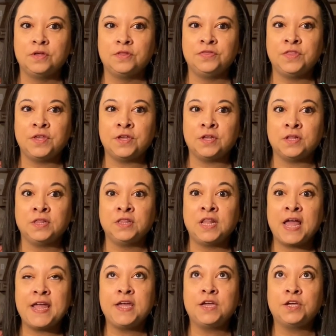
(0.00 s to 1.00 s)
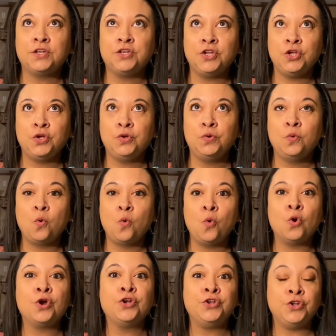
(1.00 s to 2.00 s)
like new
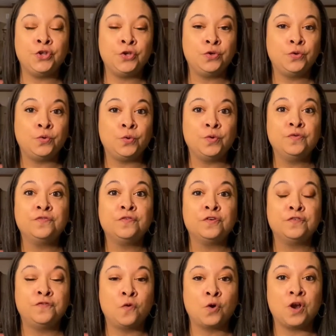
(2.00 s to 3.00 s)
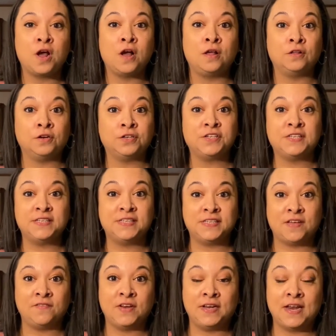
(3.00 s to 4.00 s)
or new for
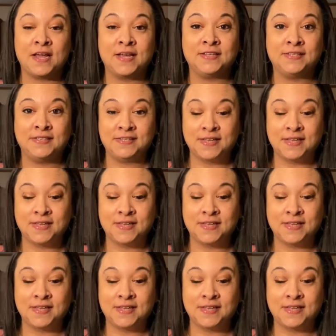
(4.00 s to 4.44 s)
$4.79.